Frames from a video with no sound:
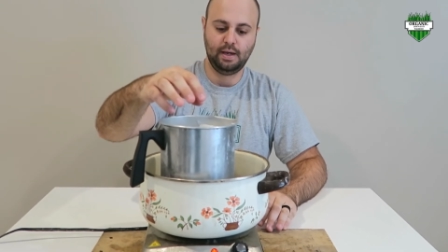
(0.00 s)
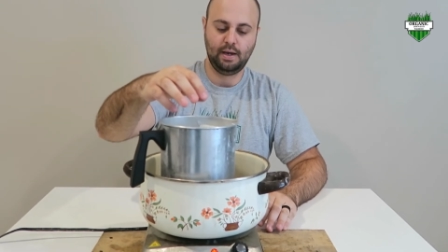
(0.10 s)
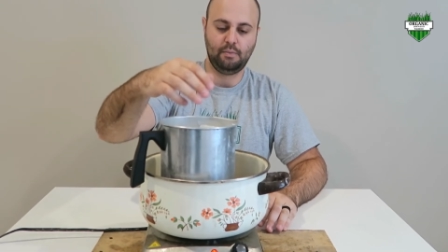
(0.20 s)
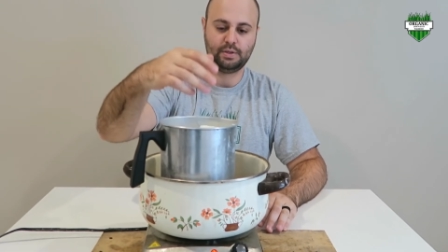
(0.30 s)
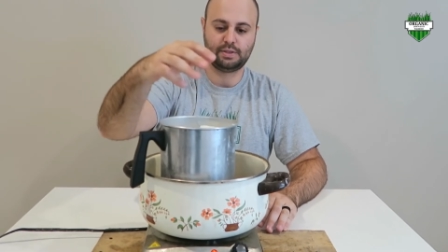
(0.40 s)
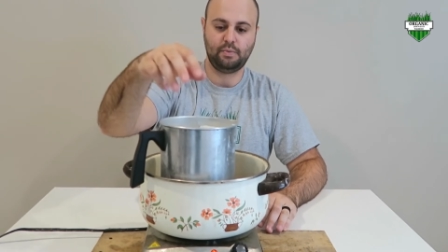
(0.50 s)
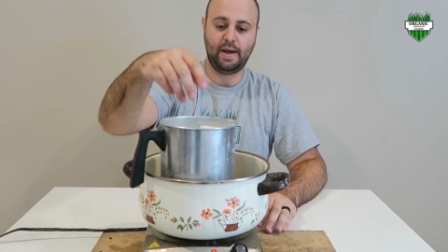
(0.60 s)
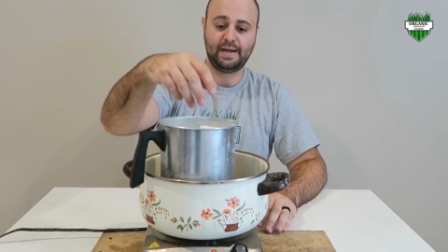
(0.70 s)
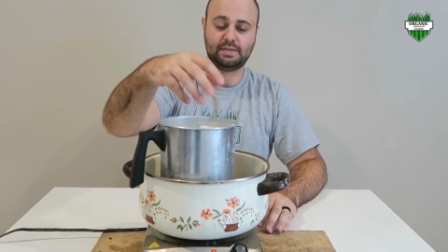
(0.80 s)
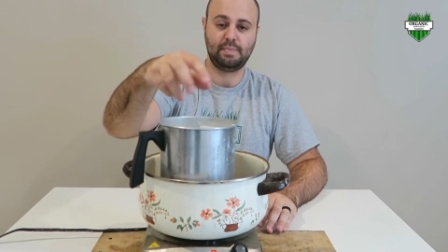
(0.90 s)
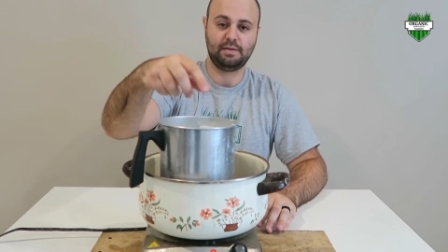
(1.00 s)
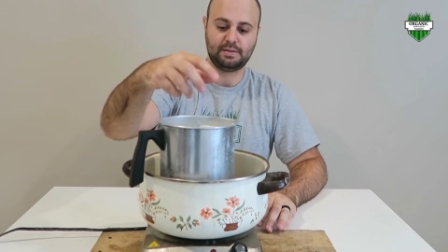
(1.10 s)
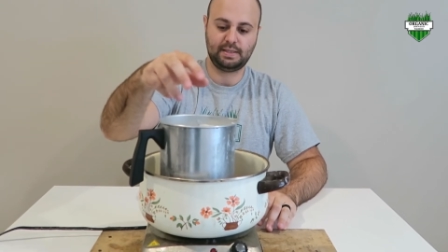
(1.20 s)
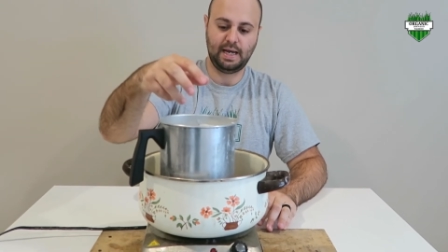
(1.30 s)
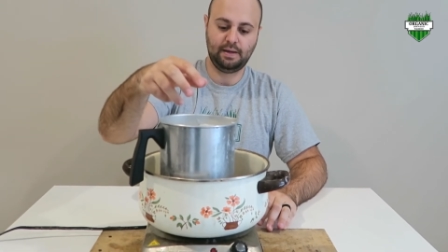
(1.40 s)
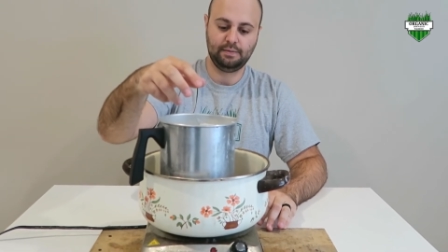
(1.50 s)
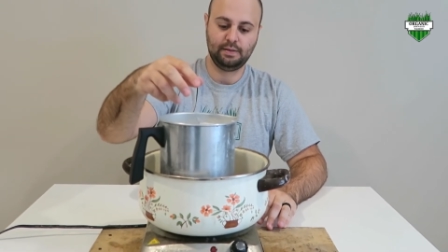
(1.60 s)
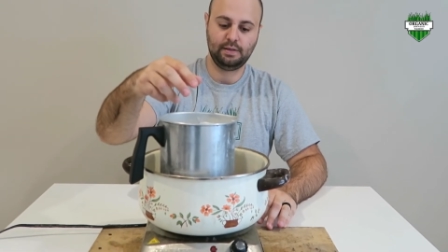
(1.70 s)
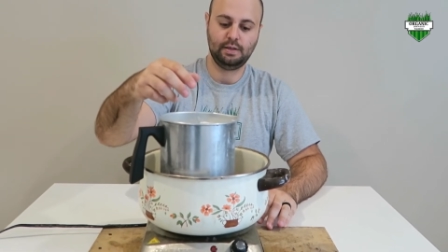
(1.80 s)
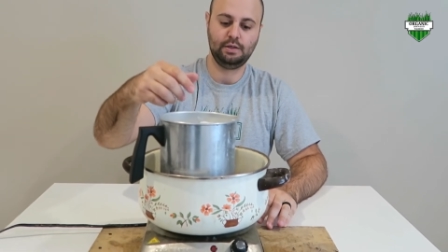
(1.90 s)
And once the wax melts down,
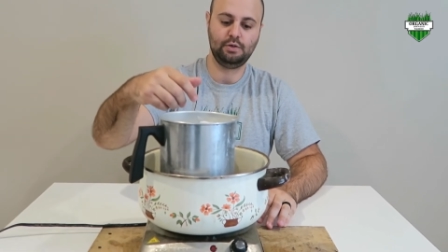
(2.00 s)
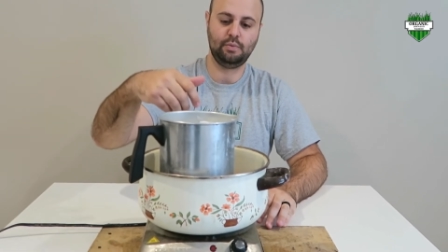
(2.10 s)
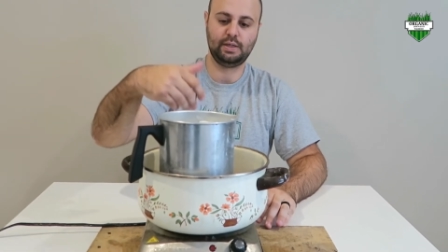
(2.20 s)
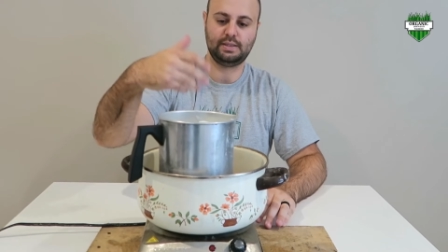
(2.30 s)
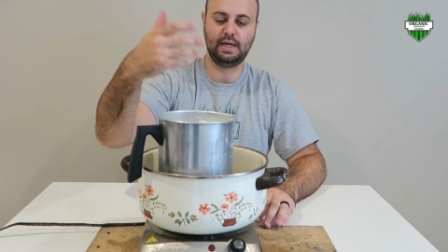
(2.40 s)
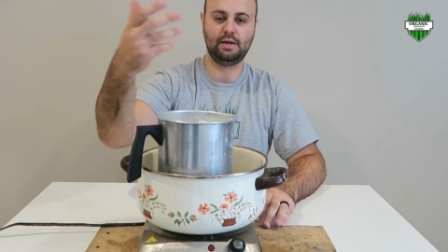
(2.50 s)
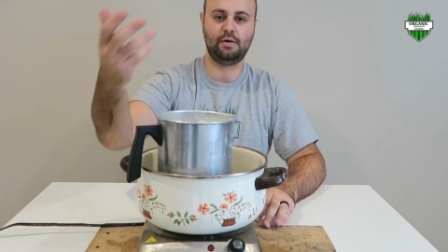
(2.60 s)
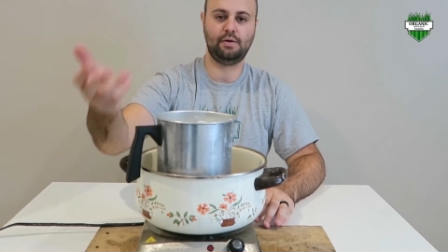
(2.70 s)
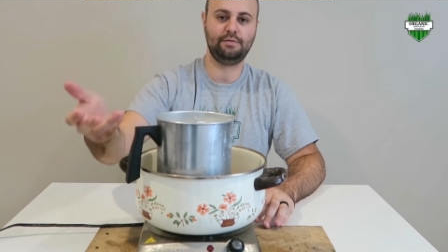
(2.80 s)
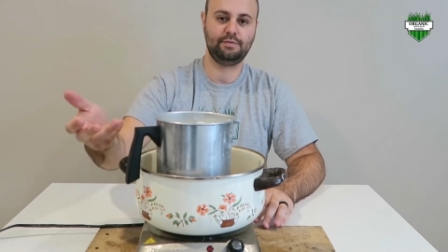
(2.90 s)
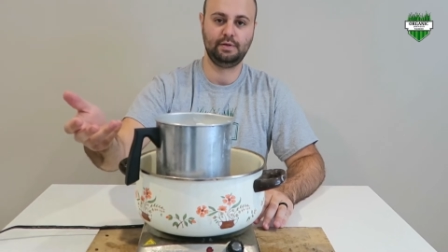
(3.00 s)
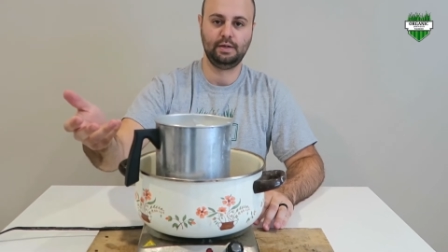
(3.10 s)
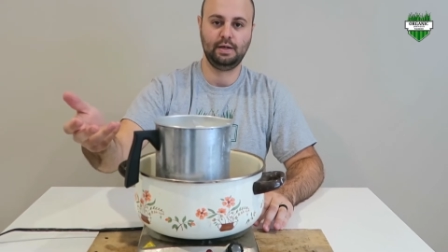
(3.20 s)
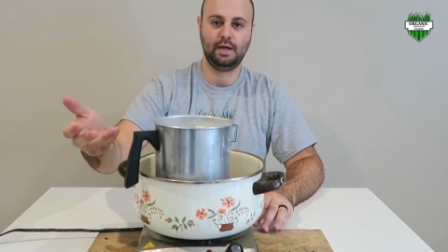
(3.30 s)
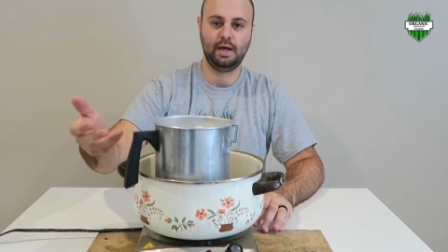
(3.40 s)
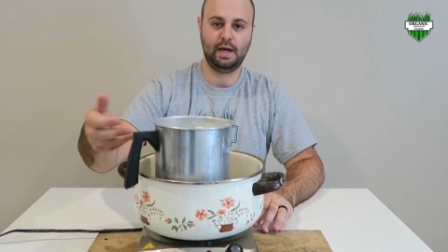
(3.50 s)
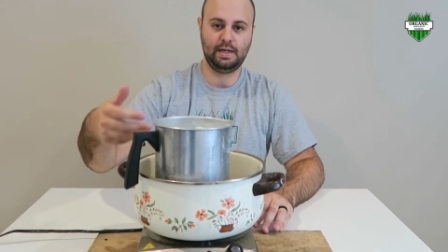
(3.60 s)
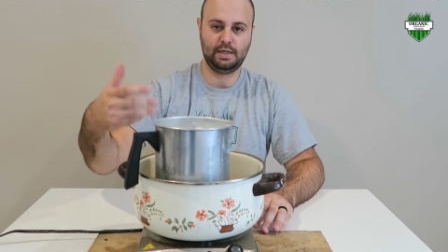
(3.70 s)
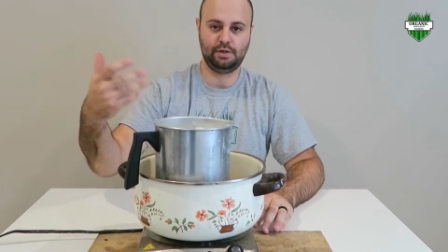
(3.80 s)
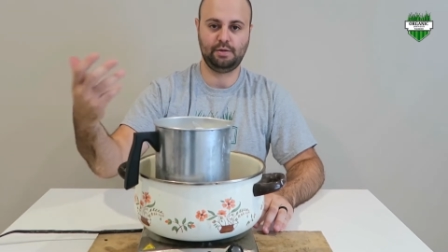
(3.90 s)
you want to take it off
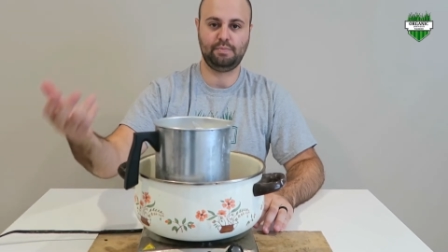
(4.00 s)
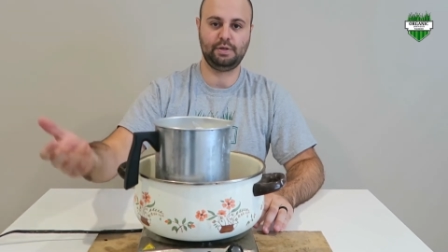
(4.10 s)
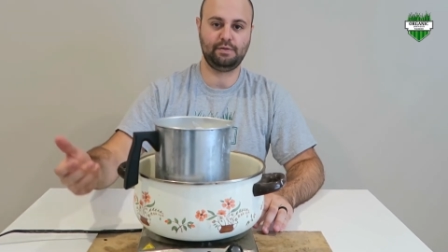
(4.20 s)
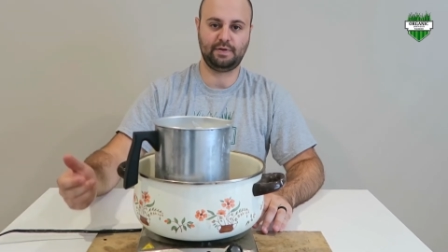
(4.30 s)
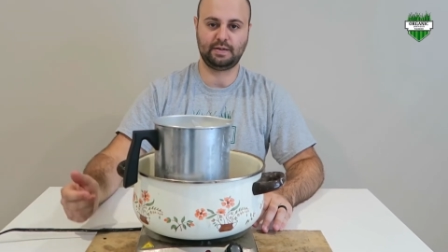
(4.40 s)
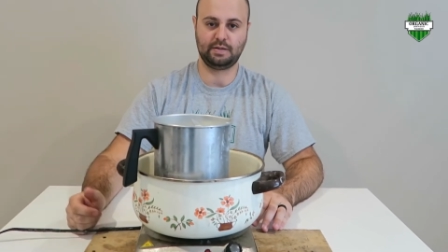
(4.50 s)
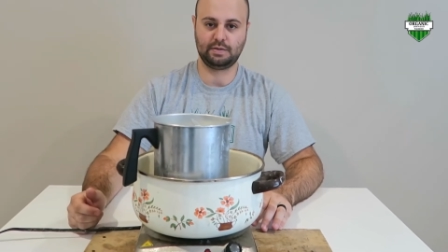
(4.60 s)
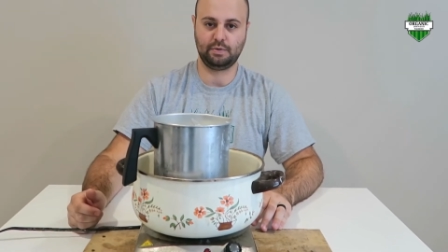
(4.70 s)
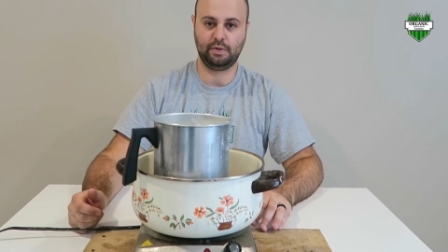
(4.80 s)
and then you can put your fragrance